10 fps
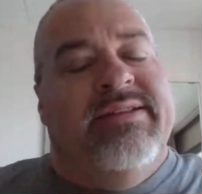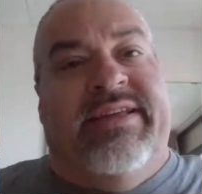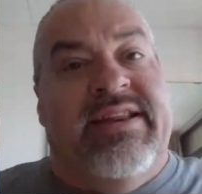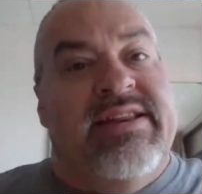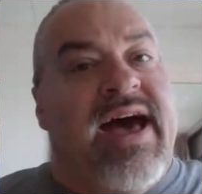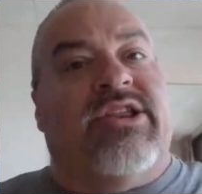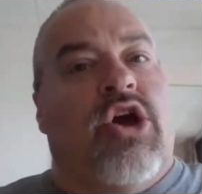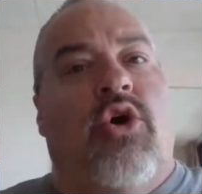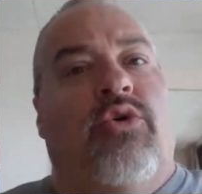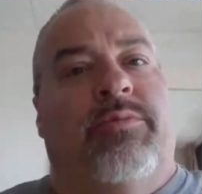Did
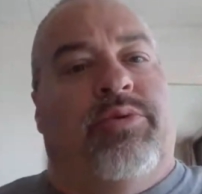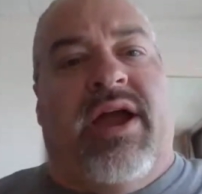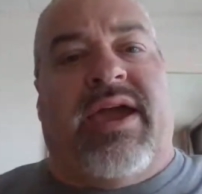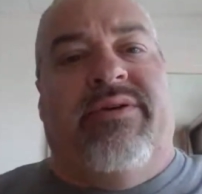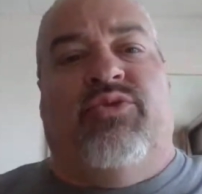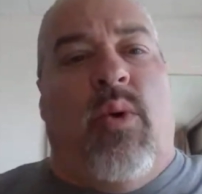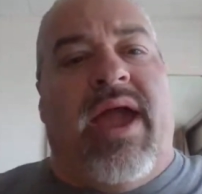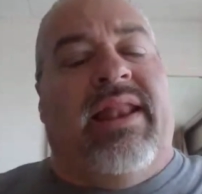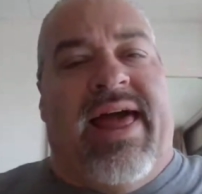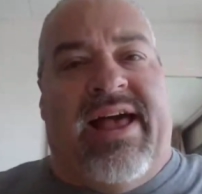not go the Braves'
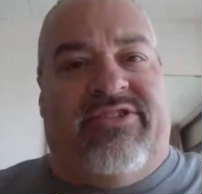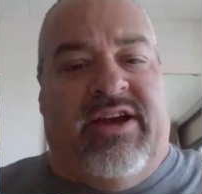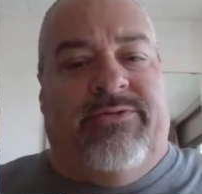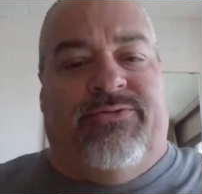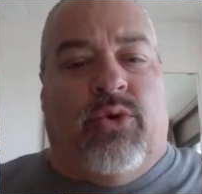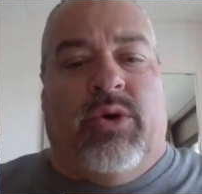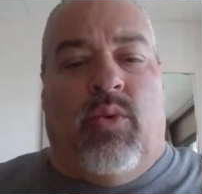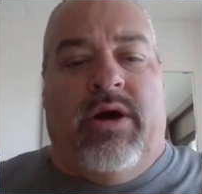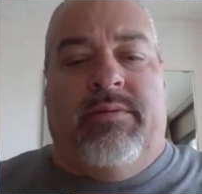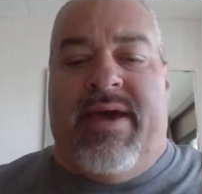way last night,
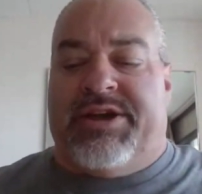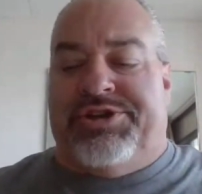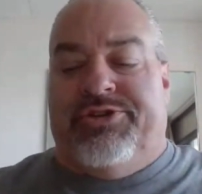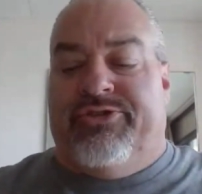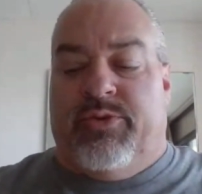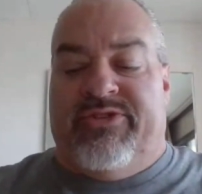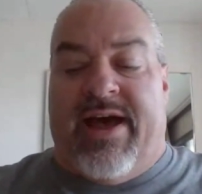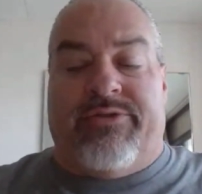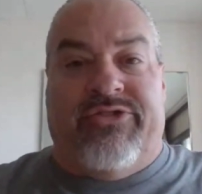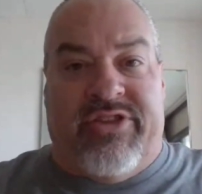4-1. Max Scherzer was
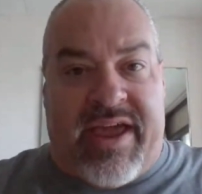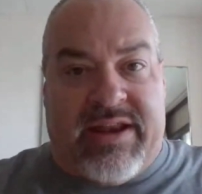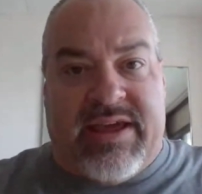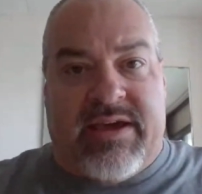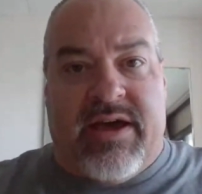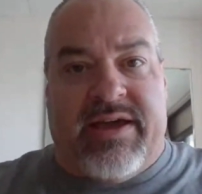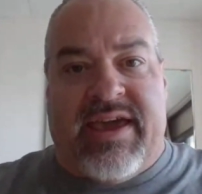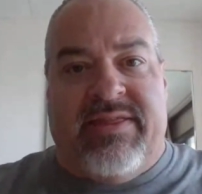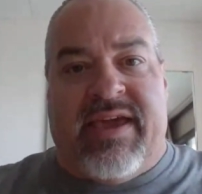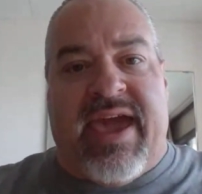outstanding
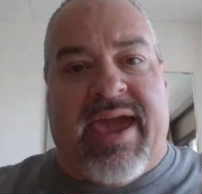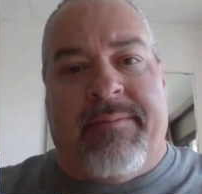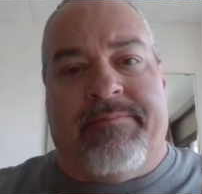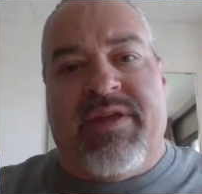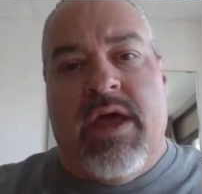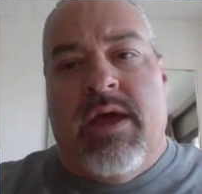in the game.